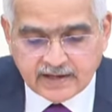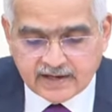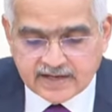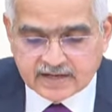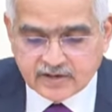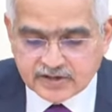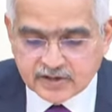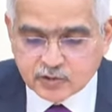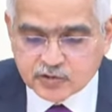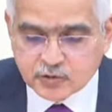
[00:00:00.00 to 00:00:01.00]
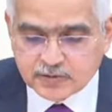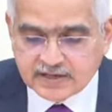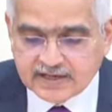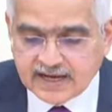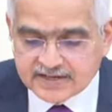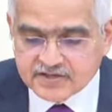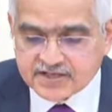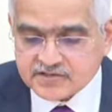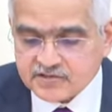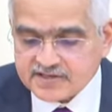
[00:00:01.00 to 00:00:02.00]
India continues to be the
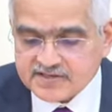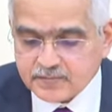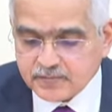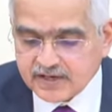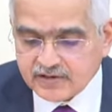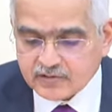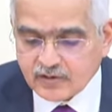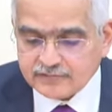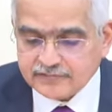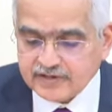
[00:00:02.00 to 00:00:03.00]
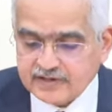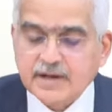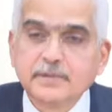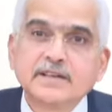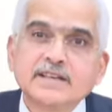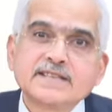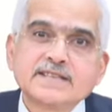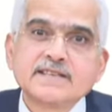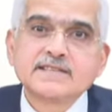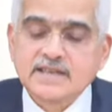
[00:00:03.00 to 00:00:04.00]
largest recipient of
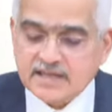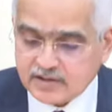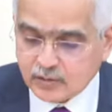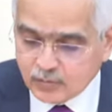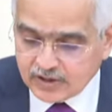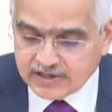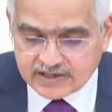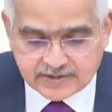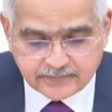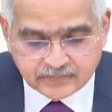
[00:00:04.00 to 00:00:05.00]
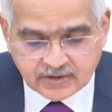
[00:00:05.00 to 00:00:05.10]
remittances in the world.